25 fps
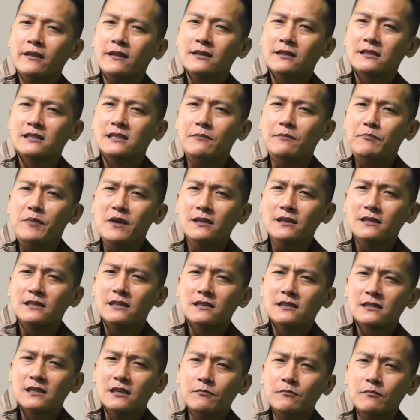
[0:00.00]
the sleeping
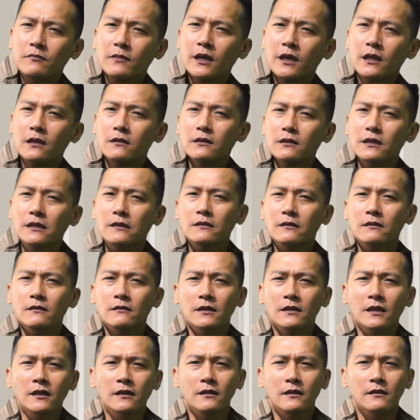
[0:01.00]
system help
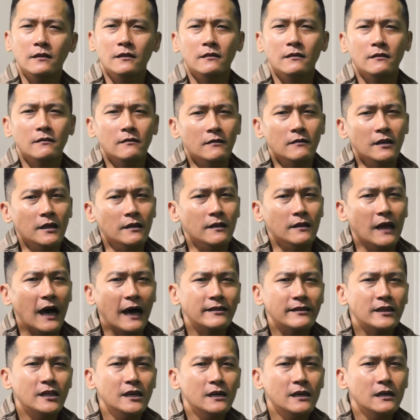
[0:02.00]
in
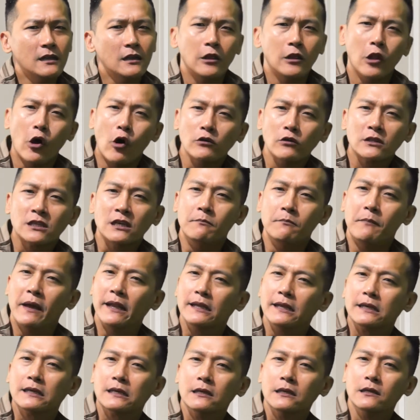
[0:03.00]
other long-term
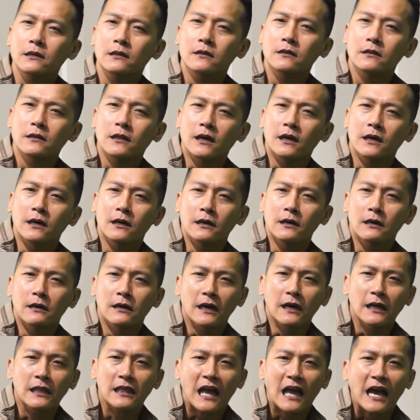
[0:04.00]
medical
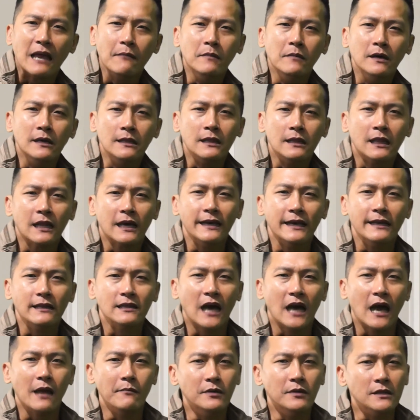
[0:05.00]
alignment like
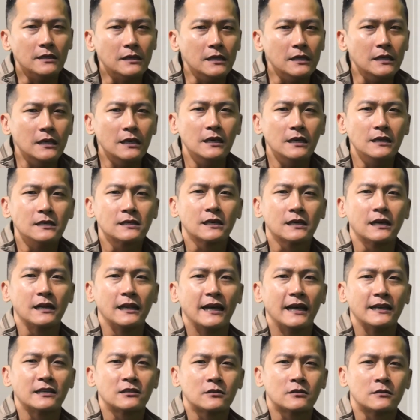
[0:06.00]
diabetes,
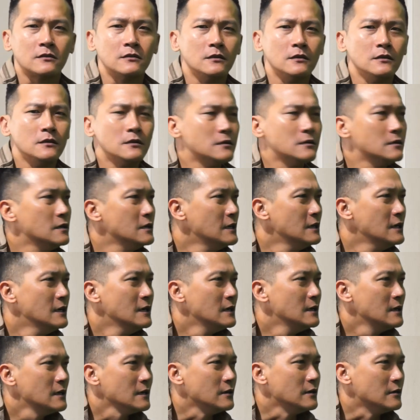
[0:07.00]
cholesterol,
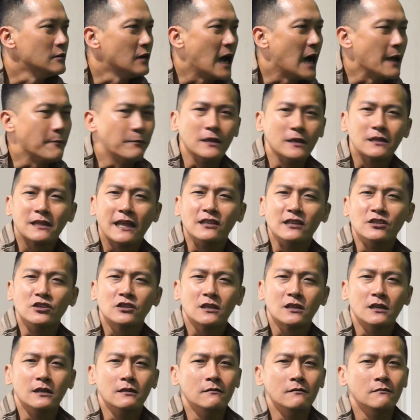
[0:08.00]

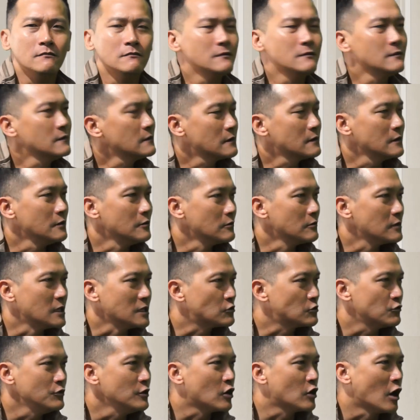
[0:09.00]
hypertension, the
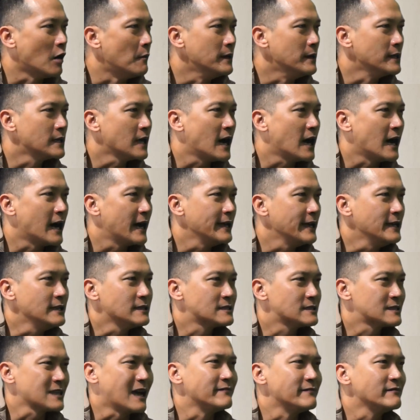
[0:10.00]
three common high,
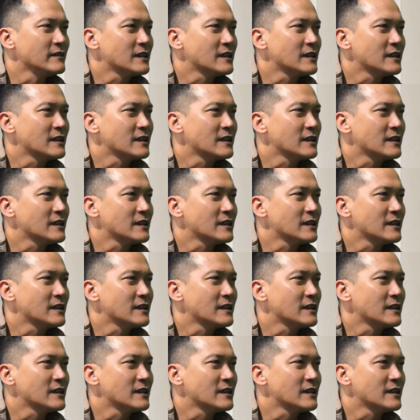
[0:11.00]
san